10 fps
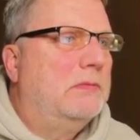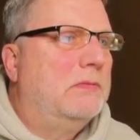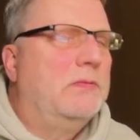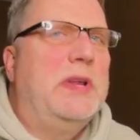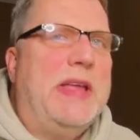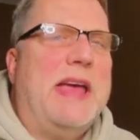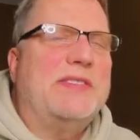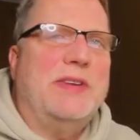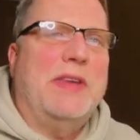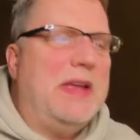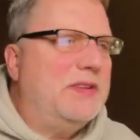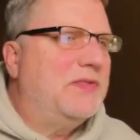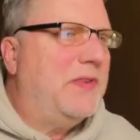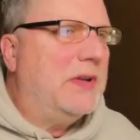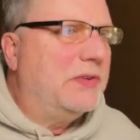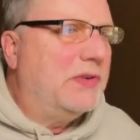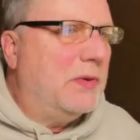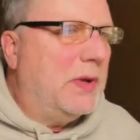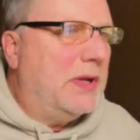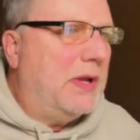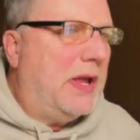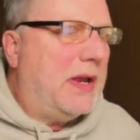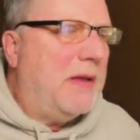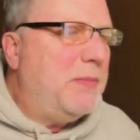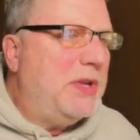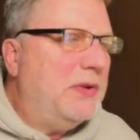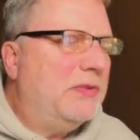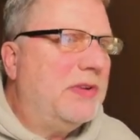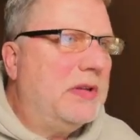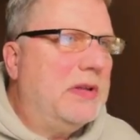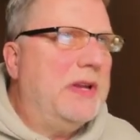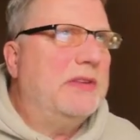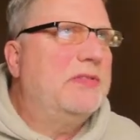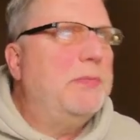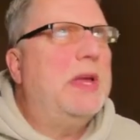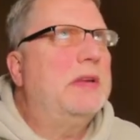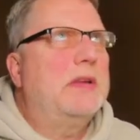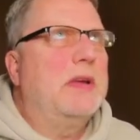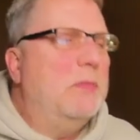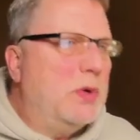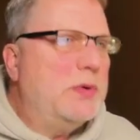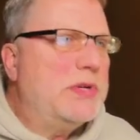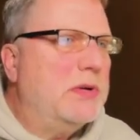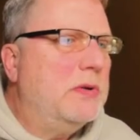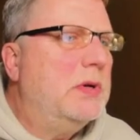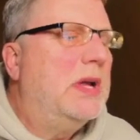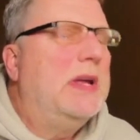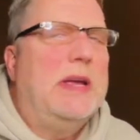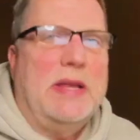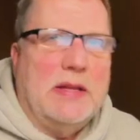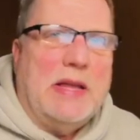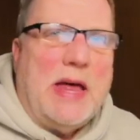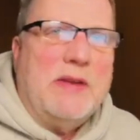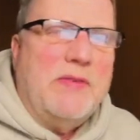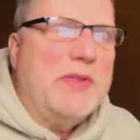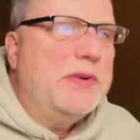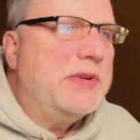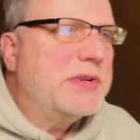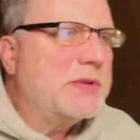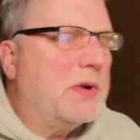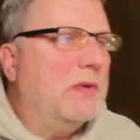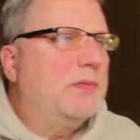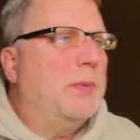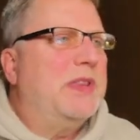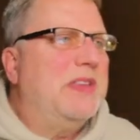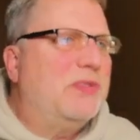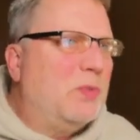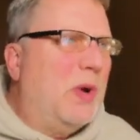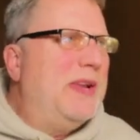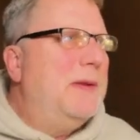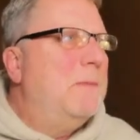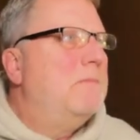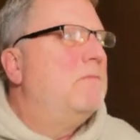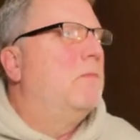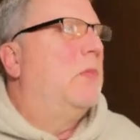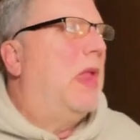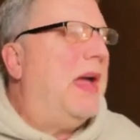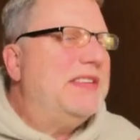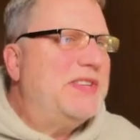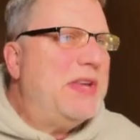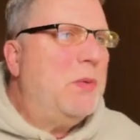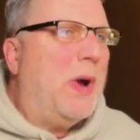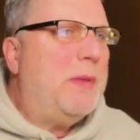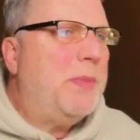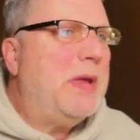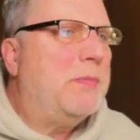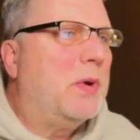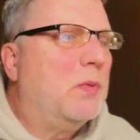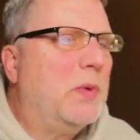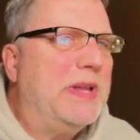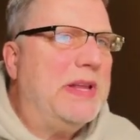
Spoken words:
really has a nice feel to it. And I've been using Linux Mint, Kubuntu, and a lot of other distros. But this one, I see why people really